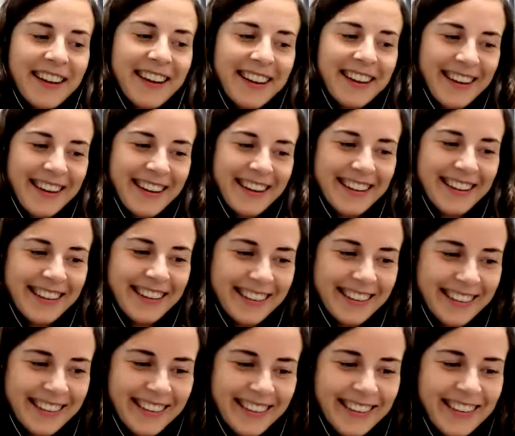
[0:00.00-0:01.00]

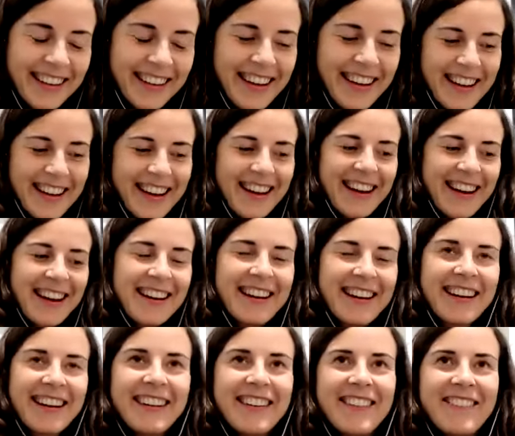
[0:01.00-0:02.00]
and,
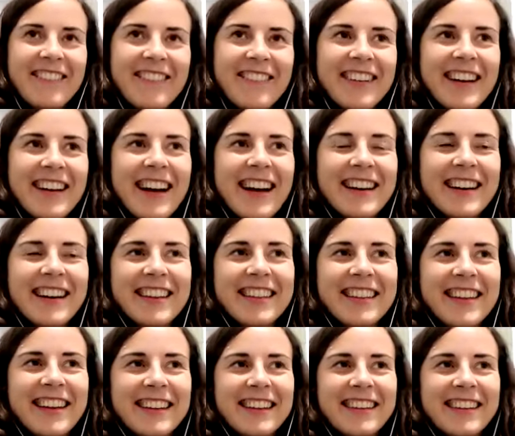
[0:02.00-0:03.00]
um, and I
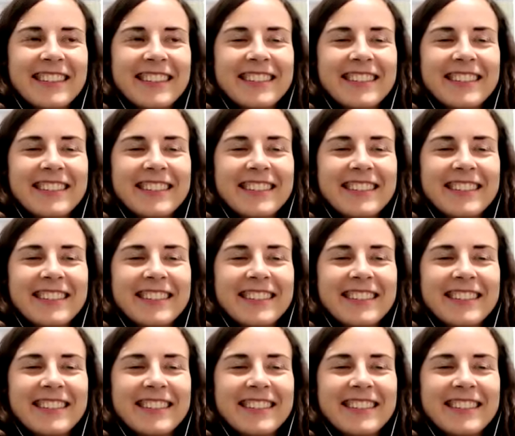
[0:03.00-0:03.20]
think,